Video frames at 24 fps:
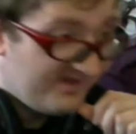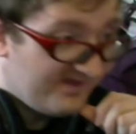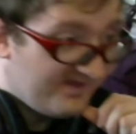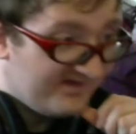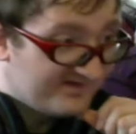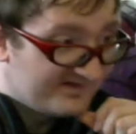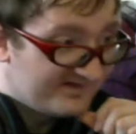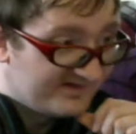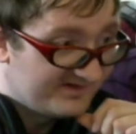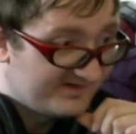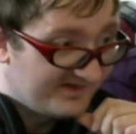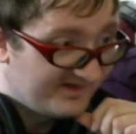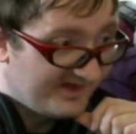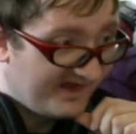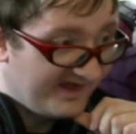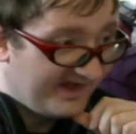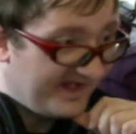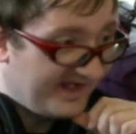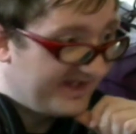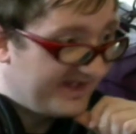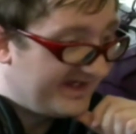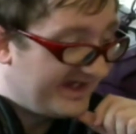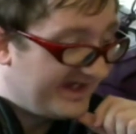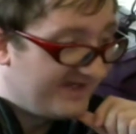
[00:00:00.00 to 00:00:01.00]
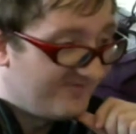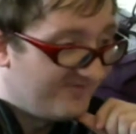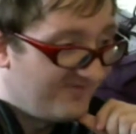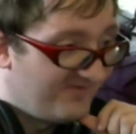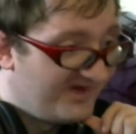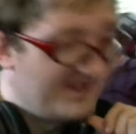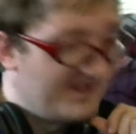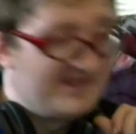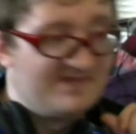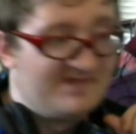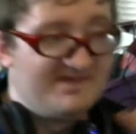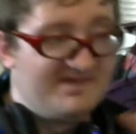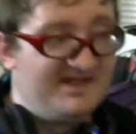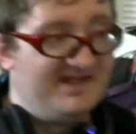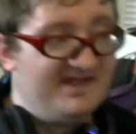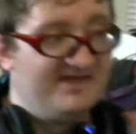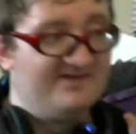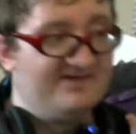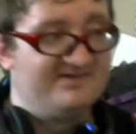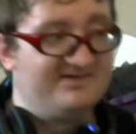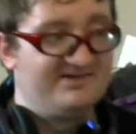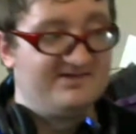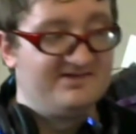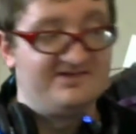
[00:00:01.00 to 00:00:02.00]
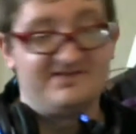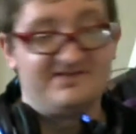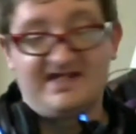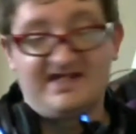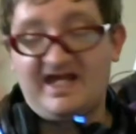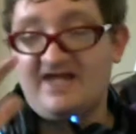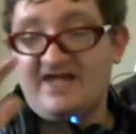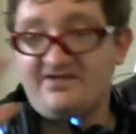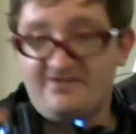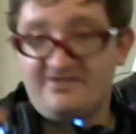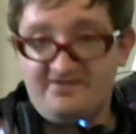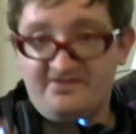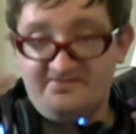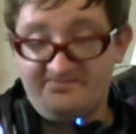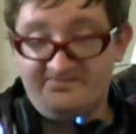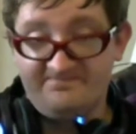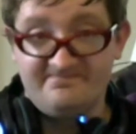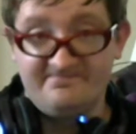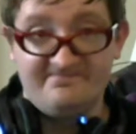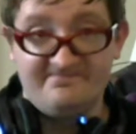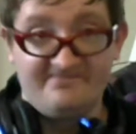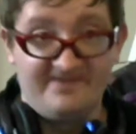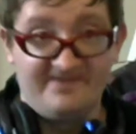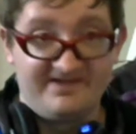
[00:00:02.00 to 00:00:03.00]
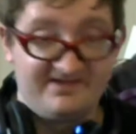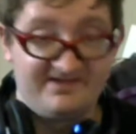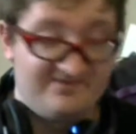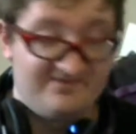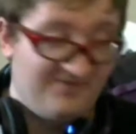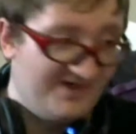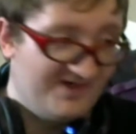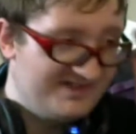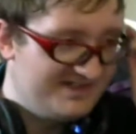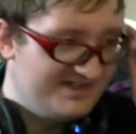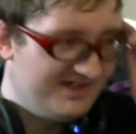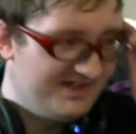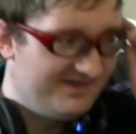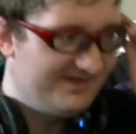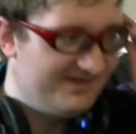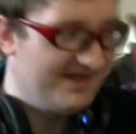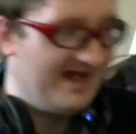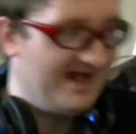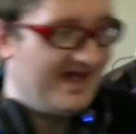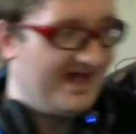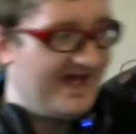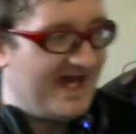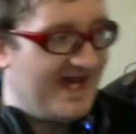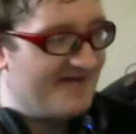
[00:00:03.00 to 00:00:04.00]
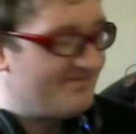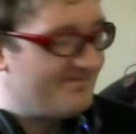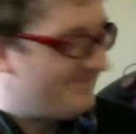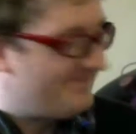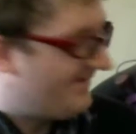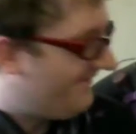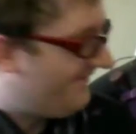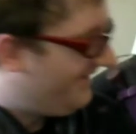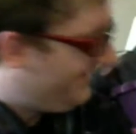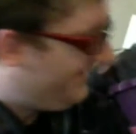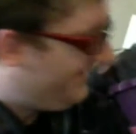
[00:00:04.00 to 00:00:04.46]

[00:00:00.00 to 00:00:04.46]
because I kind of want him to be here to just answer like questions that I have about like